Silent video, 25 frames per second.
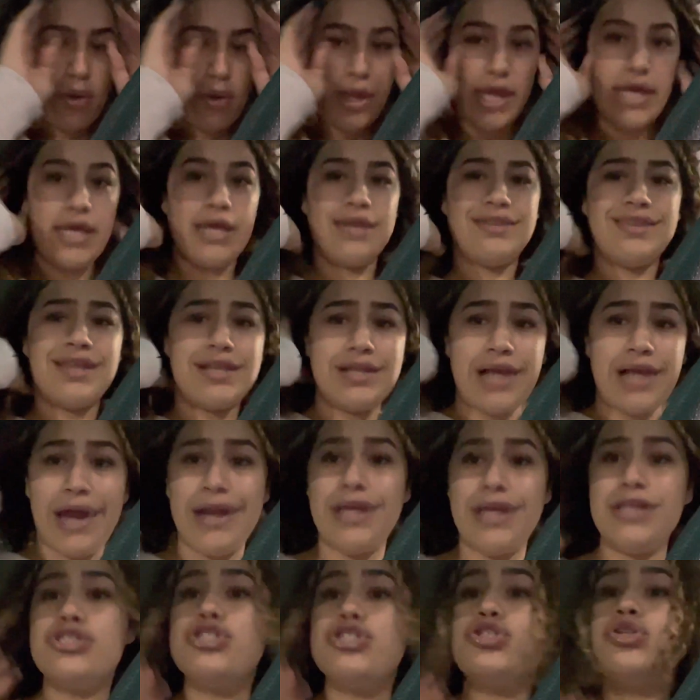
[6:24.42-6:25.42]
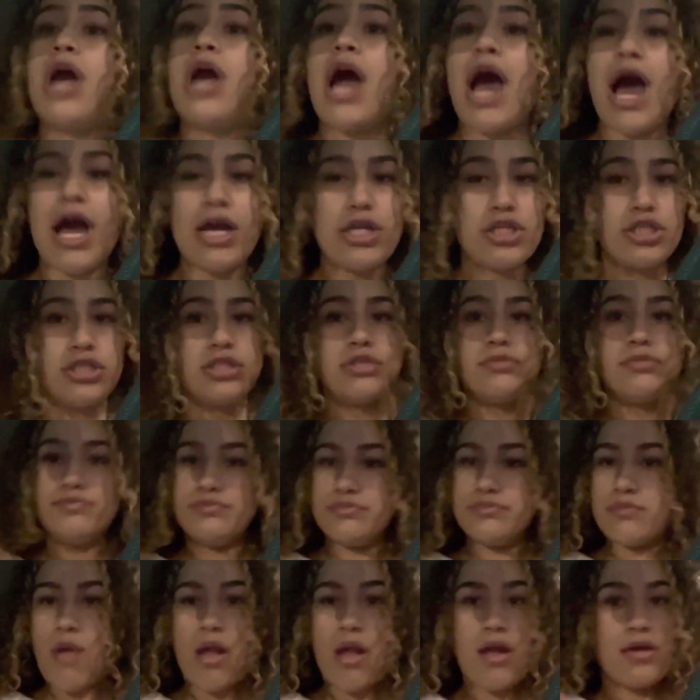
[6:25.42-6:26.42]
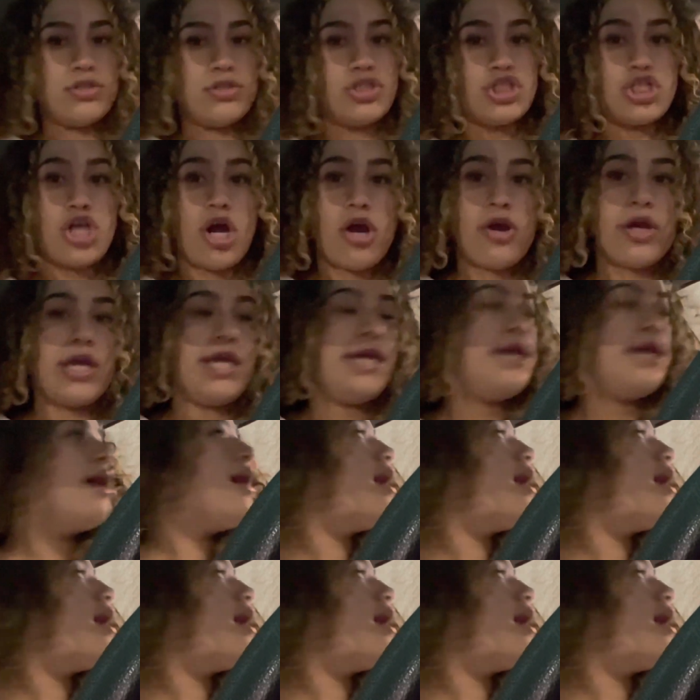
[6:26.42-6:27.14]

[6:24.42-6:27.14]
right, the lighting's trash. Sorry,